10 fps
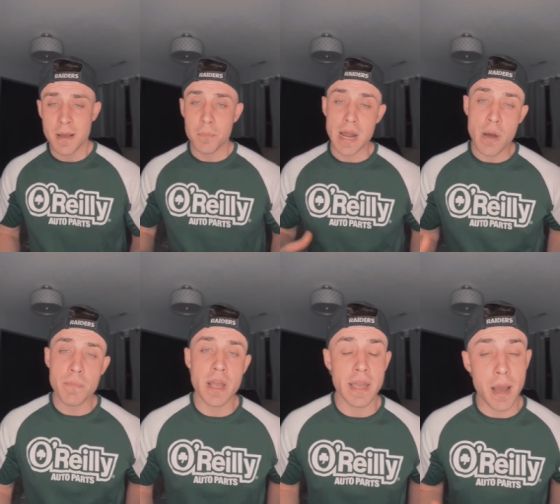But
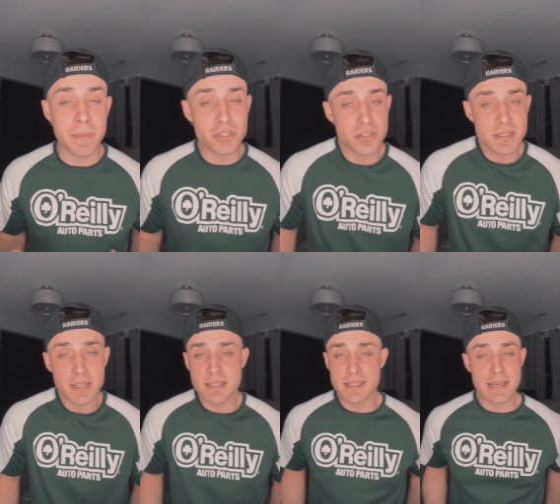I'm I'm interested
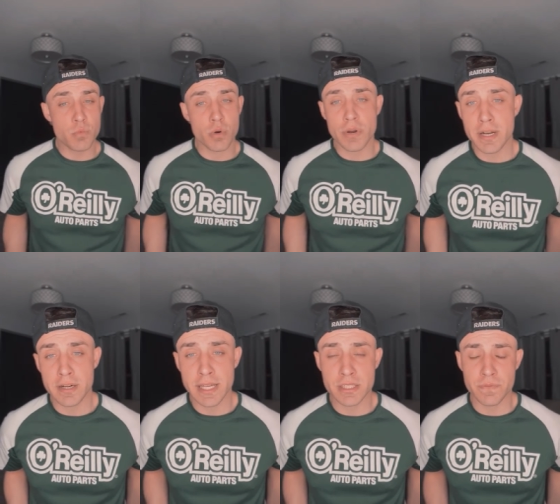to see what Raider
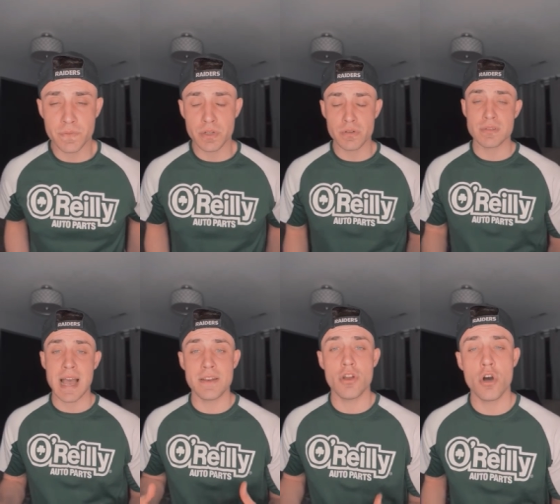Nation feels.
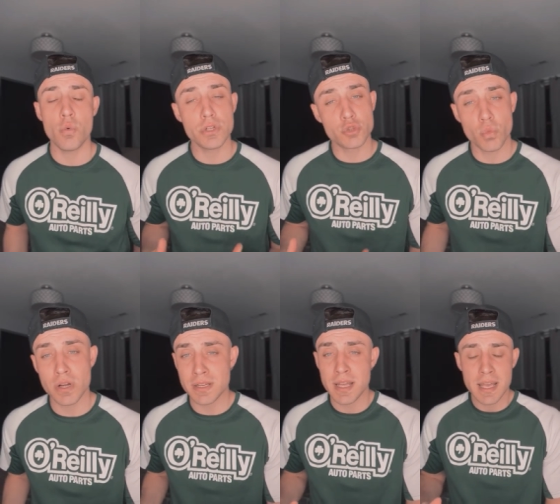I know which
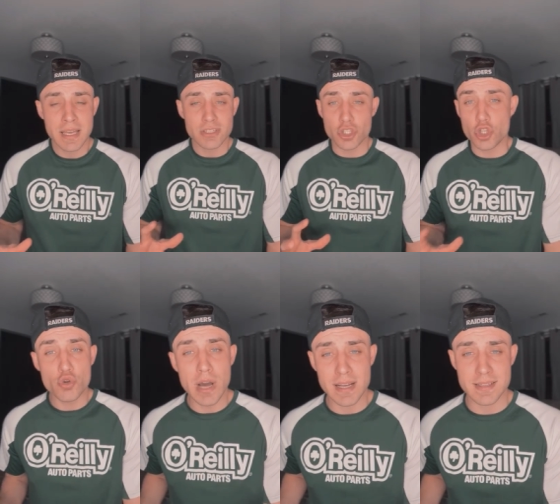one do you
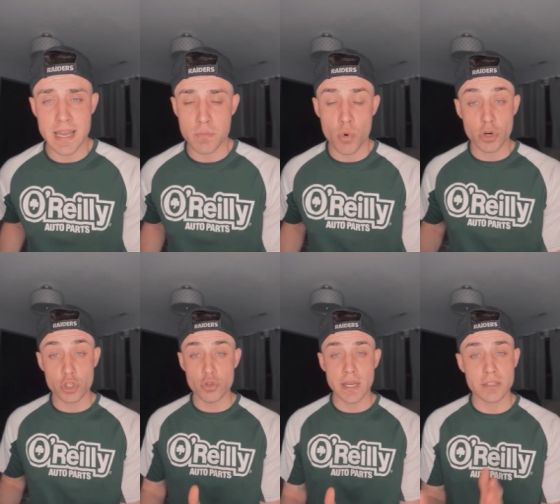guys like more? Do
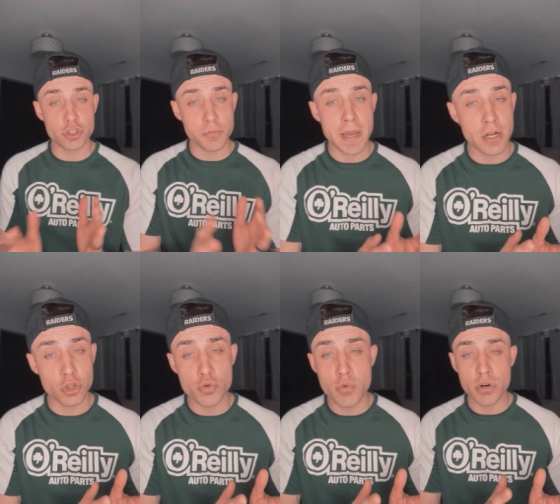you like the Jermaine
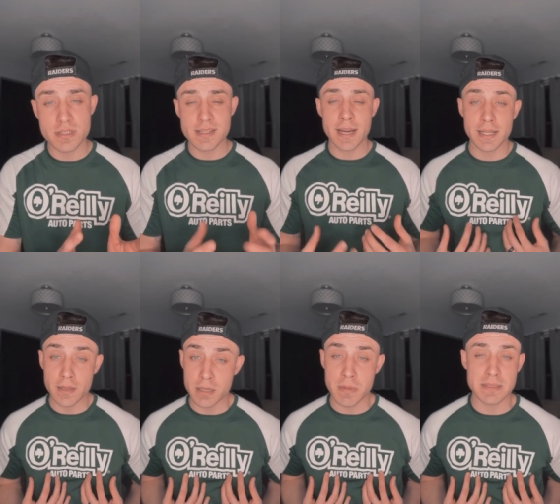Eluemunor signing
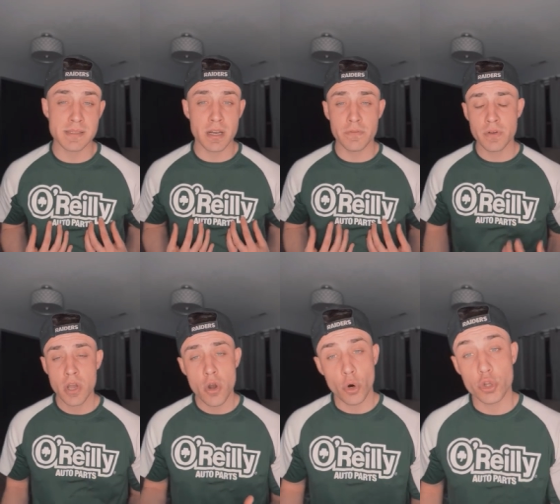like
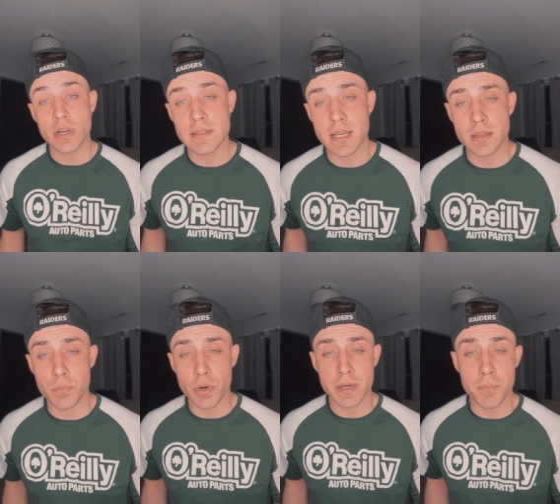myself, or do you guys like the
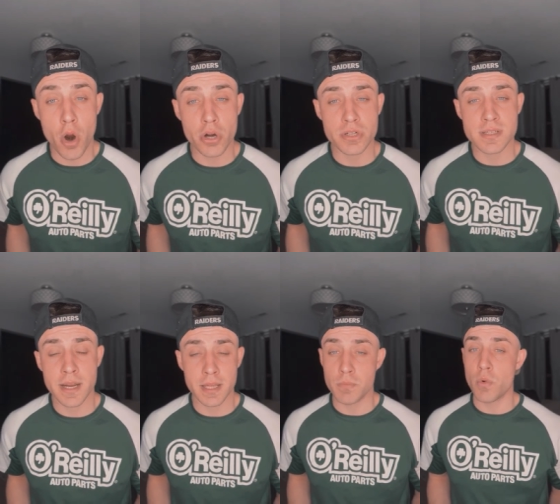Brandon Parker
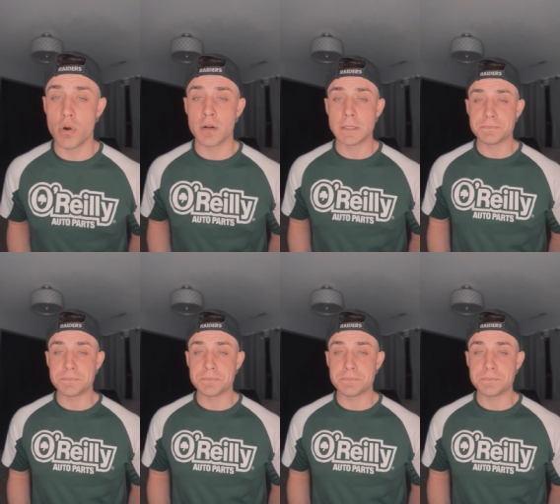signing more?